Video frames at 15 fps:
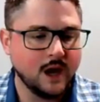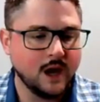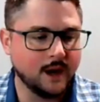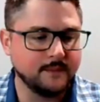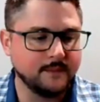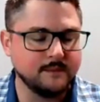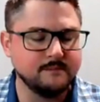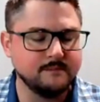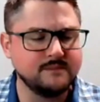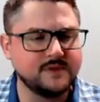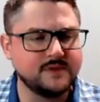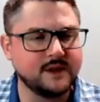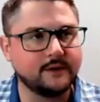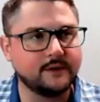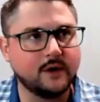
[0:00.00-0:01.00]

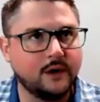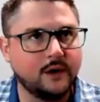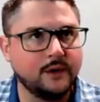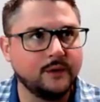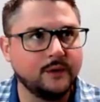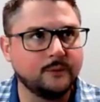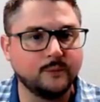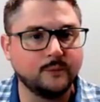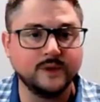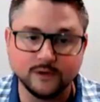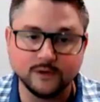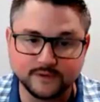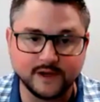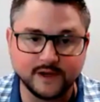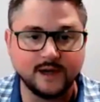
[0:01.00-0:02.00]
There are
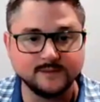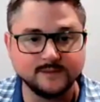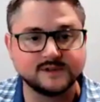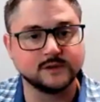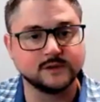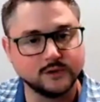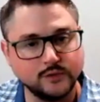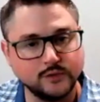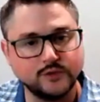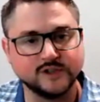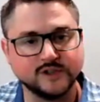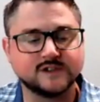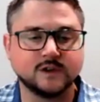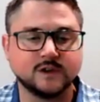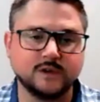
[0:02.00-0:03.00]
real-time
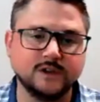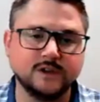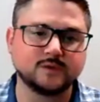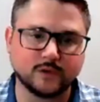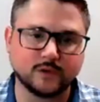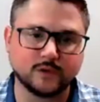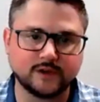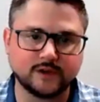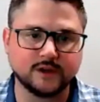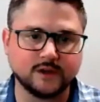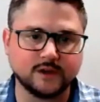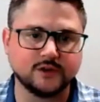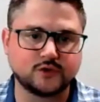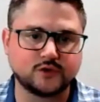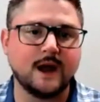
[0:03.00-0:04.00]
solutions. So here's one of
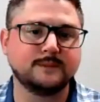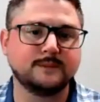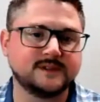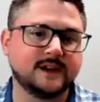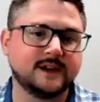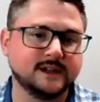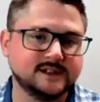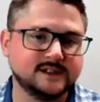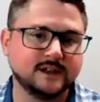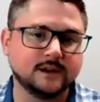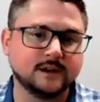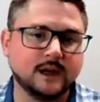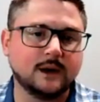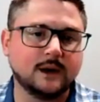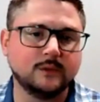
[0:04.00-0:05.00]
the traps that I see
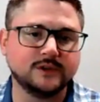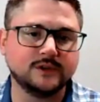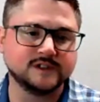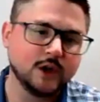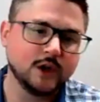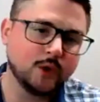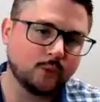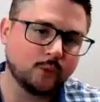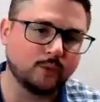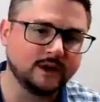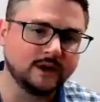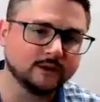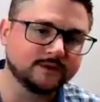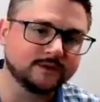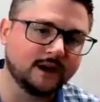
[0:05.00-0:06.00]
a lot, which is
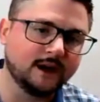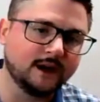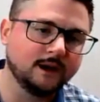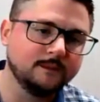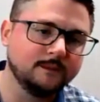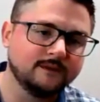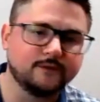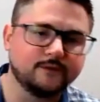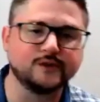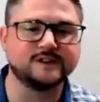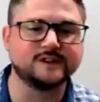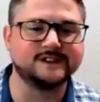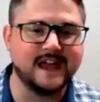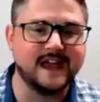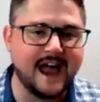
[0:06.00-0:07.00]
real-time
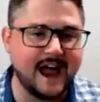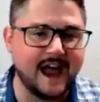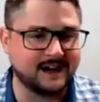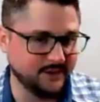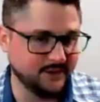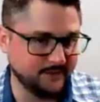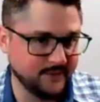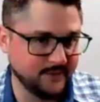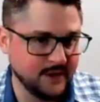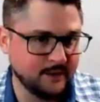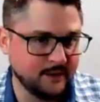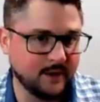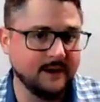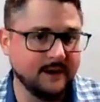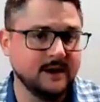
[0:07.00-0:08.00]
versus active,
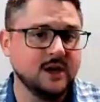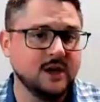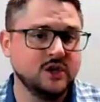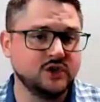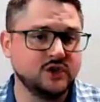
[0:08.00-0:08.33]
right?